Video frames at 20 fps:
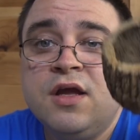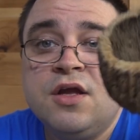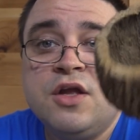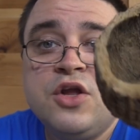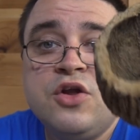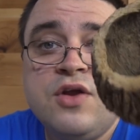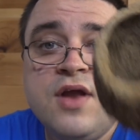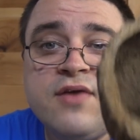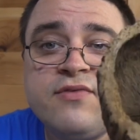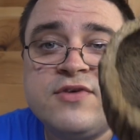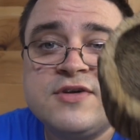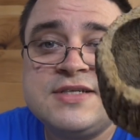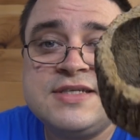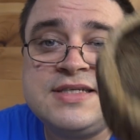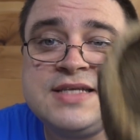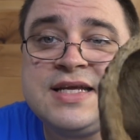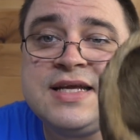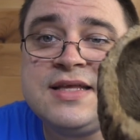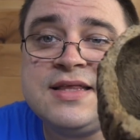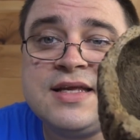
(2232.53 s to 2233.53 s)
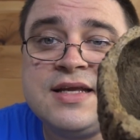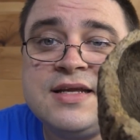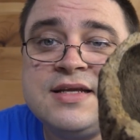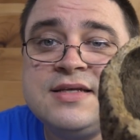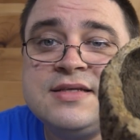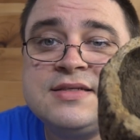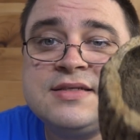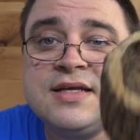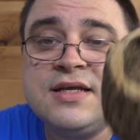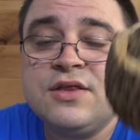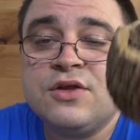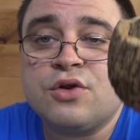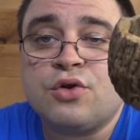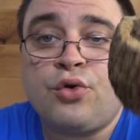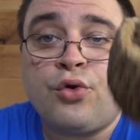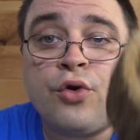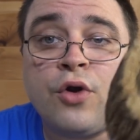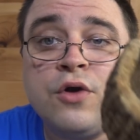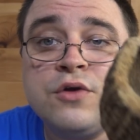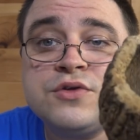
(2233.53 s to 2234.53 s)
You never see these in the
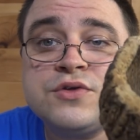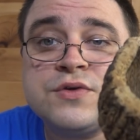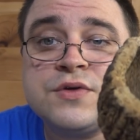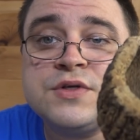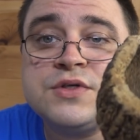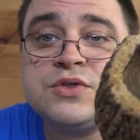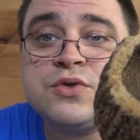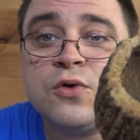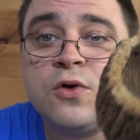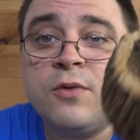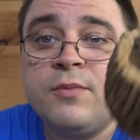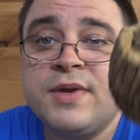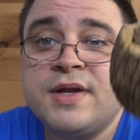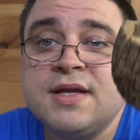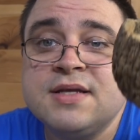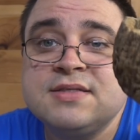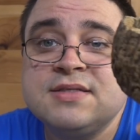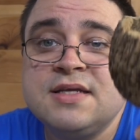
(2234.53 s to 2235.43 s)
grocery store because